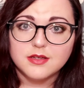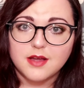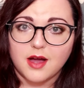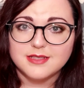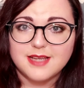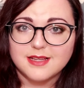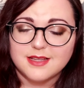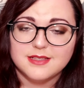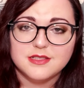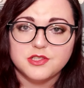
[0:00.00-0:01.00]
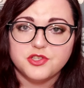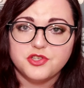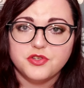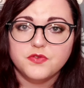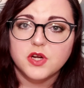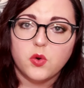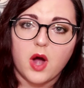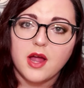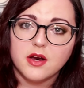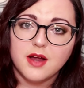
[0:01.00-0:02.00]
Contact lenses do
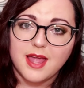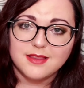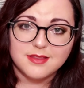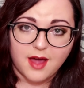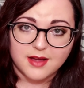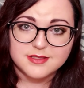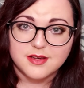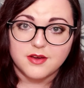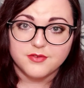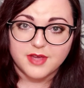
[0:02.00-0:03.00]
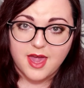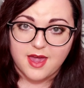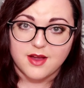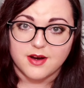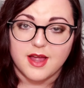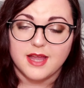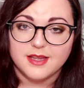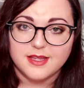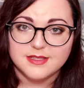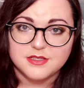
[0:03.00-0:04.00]
require a lot of care and
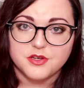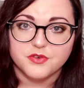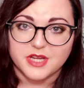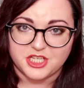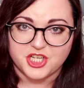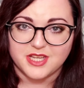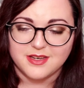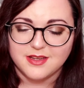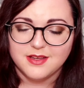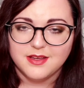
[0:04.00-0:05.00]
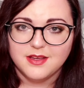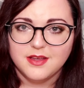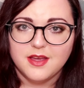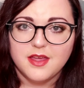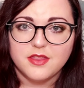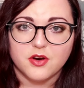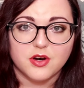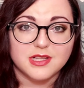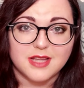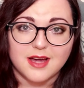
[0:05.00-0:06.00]
consideration. There
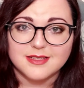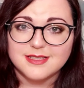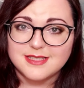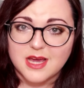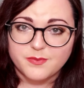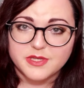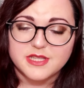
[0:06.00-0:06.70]
are a lot of steps